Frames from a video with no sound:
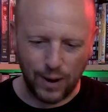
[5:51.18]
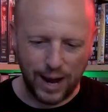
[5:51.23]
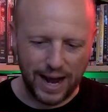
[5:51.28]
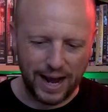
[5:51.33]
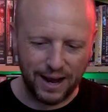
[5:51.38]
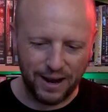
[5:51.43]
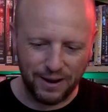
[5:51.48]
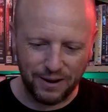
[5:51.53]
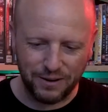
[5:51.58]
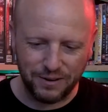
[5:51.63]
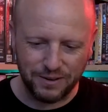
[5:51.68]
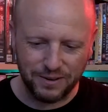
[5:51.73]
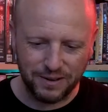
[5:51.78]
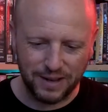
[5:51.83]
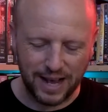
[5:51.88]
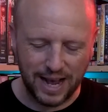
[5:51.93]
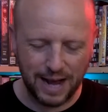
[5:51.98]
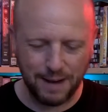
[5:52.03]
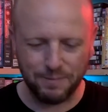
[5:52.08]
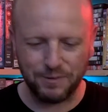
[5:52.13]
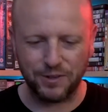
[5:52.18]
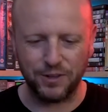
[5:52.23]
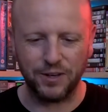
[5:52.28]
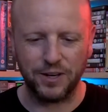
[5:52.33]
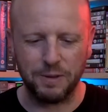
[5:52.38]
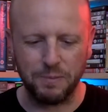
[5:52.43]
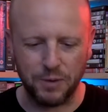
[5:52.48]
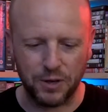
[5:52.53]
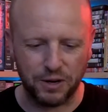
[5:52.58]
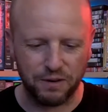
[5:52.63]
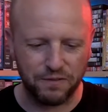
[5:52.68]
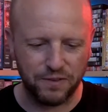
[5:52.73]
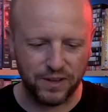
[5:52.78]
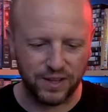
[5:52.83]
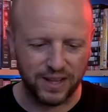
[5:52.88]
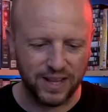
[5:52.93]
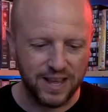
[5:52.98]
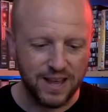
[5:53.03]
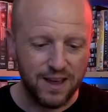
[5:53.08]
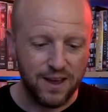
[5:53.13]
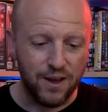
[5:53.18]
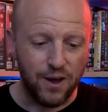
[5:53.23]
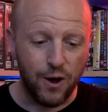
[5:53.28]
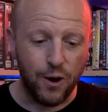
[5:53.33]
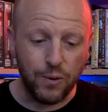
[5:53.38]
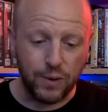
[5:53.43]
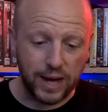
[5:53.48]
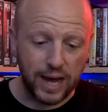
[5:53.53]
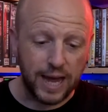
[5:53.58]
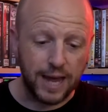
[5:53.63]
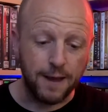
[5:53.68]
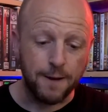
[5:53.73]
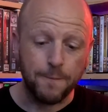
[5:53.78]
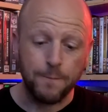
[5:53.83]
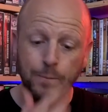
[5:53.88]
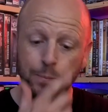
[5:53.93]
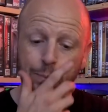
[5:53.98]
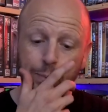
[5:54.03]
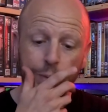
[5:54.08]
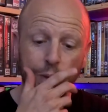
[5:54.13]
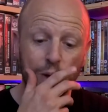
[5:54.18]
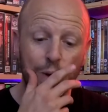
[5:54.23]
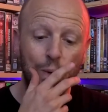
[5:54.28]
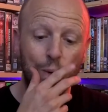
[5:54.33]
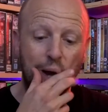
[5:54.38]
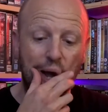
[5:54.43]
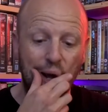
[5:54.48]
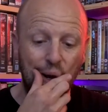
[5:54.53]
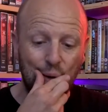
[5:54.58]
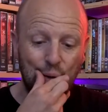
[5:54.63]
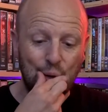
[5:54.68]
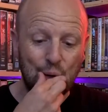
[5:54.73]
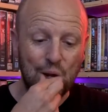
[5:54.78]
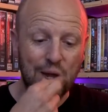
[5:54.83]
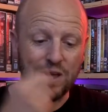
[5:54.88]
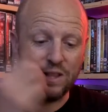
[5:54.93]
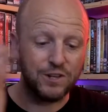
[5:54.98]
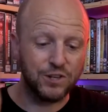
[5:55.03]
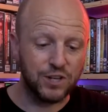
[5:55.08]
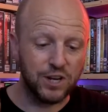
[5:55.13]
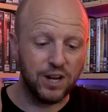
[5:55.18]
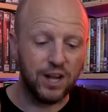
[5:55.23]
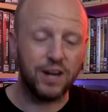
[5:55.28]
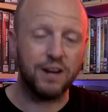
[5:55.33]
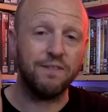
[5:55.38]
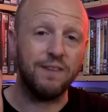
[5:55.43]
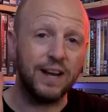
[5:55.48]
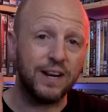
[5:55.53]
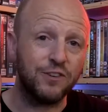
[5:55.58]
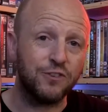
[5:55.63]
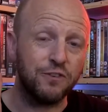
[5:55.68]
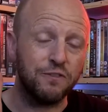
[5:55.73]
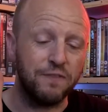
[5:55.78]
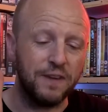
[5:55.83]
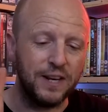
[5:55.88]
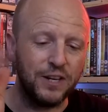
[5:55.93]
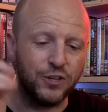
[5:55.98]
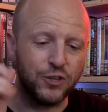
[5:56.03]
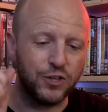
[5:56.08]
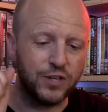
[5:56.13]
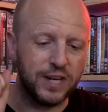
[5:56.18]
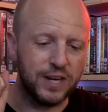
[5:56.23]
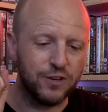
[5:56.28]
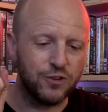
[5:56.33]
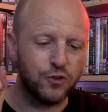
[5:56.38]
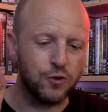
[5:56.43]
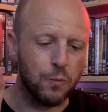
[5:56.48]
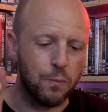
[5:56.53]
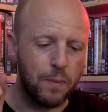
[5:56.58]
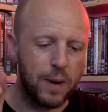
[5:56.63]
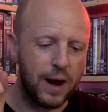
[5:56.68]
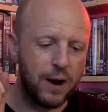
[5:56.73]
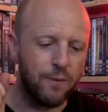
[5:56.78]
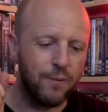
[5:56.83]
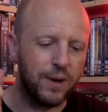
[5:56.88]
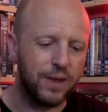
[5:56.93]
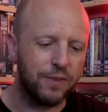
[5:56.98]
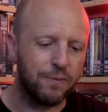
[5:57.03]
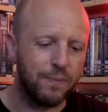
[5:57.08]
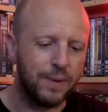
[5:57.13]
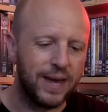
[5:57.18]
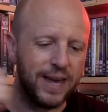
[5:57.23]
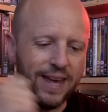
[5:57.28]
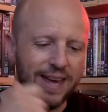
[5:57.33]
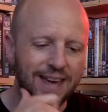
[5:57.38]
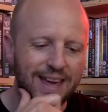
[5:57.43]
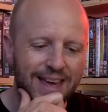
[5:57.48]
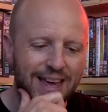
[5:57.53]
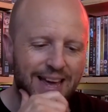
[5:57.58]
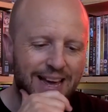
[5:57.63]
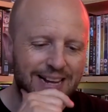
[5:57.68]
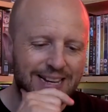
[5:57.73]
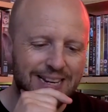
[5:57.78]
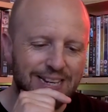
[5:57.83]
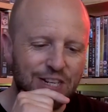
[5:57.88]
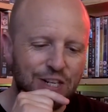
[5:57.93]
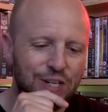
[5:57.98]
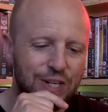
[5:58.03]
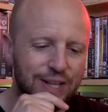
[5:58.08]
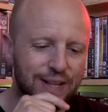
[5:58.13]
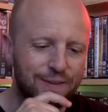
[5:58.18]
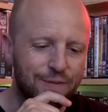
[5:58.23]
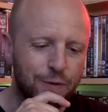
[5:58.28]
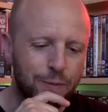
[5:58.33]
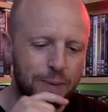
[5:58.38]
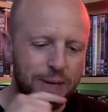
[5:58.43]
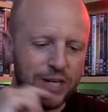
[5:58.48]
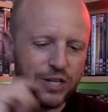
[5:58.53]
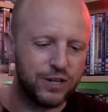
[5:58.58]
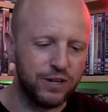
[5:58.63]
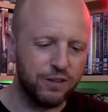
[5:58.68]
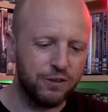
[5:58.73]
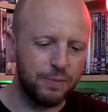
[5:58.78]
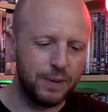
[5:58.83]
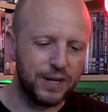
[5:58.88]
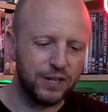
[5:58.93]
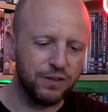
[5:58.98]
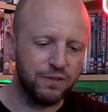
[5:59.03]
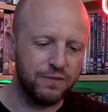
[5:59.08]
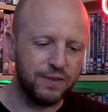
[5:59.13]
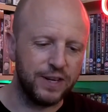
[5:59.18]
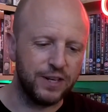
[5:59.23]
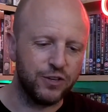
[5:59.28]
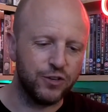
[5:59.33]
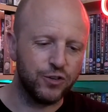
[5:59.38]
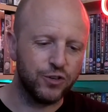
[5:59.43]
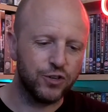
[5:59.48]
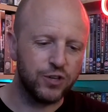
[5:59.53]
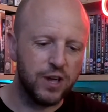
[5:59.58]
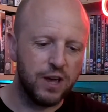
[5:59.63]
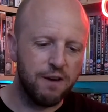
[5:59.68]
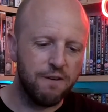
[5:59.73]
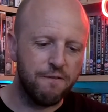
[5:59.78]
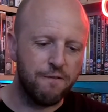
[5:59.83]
Wow. Absolutely beautiful. Okay, wow. Okay, there's a lot of extra features here, so bear with me. Additional information and special features.